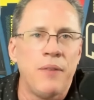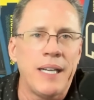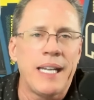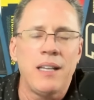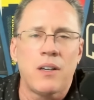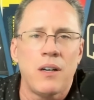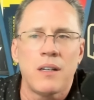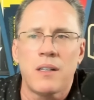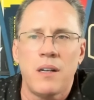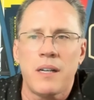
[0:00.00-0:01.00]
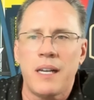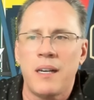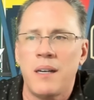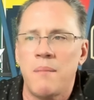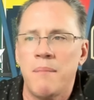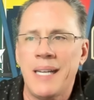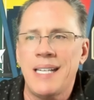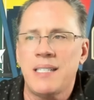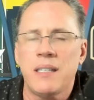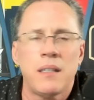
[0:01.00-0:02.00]
Caitlin Clark had an
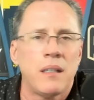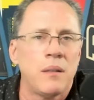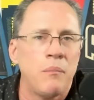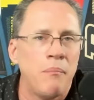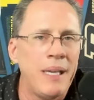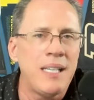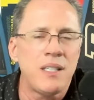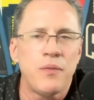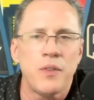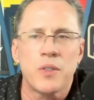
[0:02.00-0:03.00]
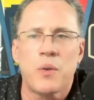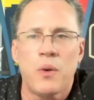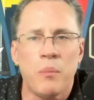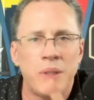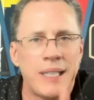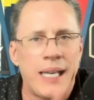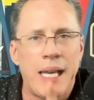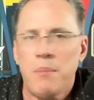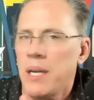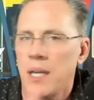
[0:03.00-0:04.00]
amazing, amazing first quarter, but the
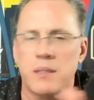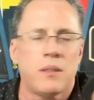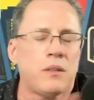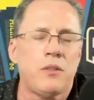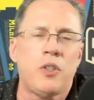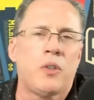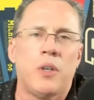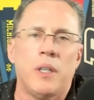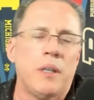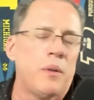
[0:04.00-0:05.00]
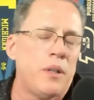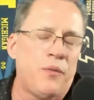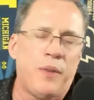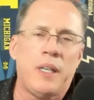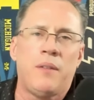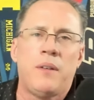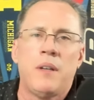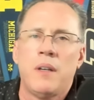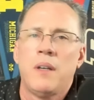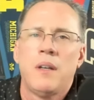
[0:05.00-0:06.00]
Gamecocks, look, they're too good. They were undefeated.
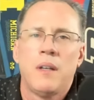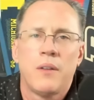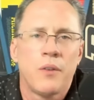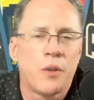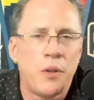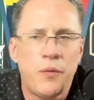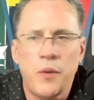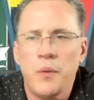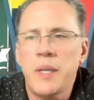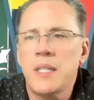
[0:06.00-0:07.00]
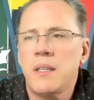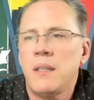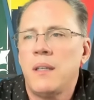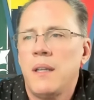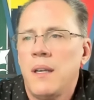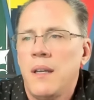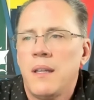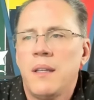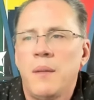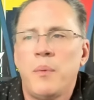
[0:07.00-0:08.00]
They're good for a reason.
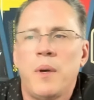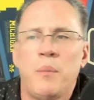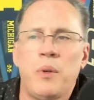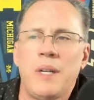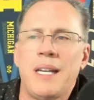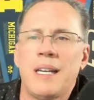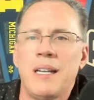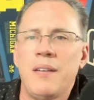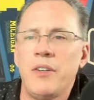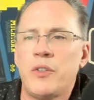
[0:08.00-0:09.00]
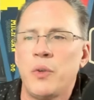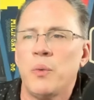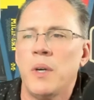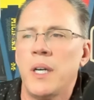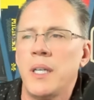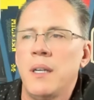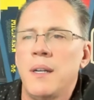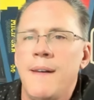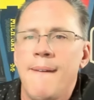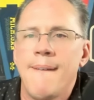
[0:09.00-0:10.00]
They pulled out an 11-2 run
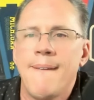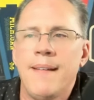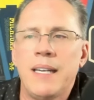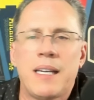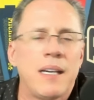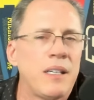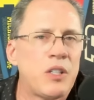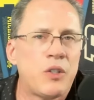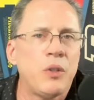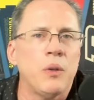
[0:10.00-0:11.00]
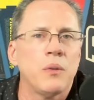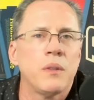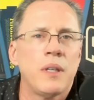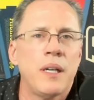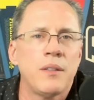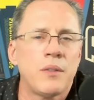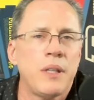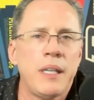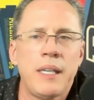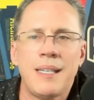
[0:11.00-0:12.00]
and they cut it to two. So
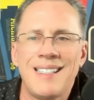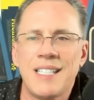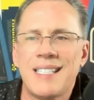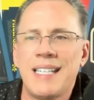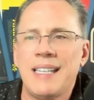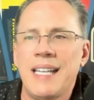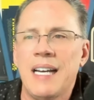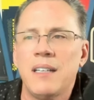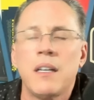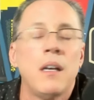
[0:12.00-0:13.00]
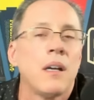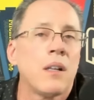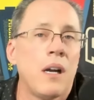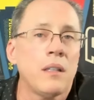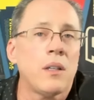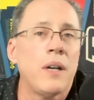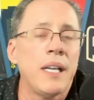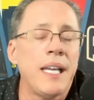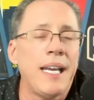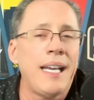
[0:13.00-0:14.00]
they didn't just sit down. Clark though
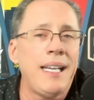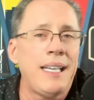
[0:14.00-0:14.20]
had 18